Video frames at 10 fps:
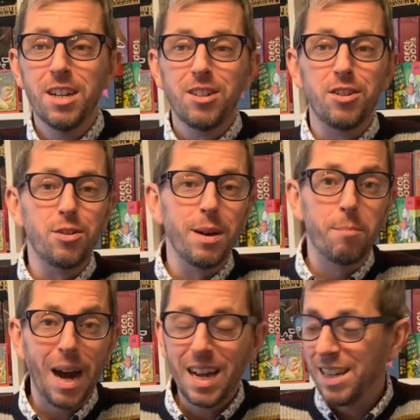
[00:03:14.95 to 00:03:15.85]
do it
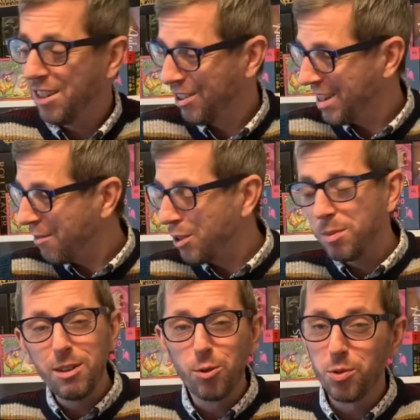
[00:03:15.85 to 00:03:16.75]
badly, because
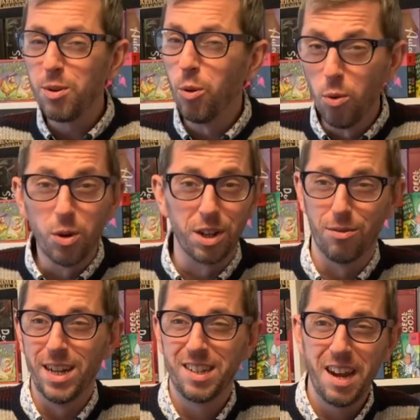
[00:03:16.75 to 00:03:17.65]
inevitably, of course, we're all going to
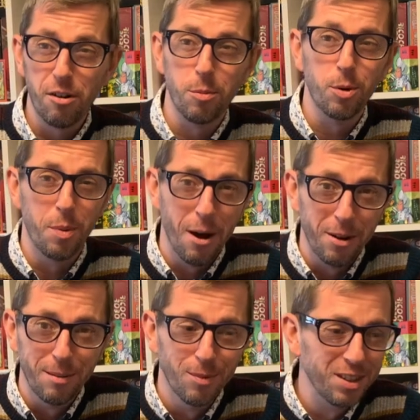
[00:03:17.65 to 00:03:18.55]
write terrible
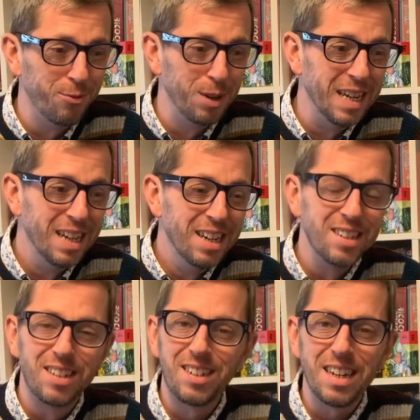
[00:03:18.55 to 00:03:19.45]
poems if we
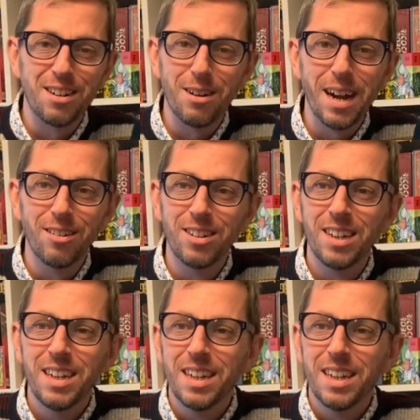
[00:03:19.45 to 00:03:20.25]
just sitting around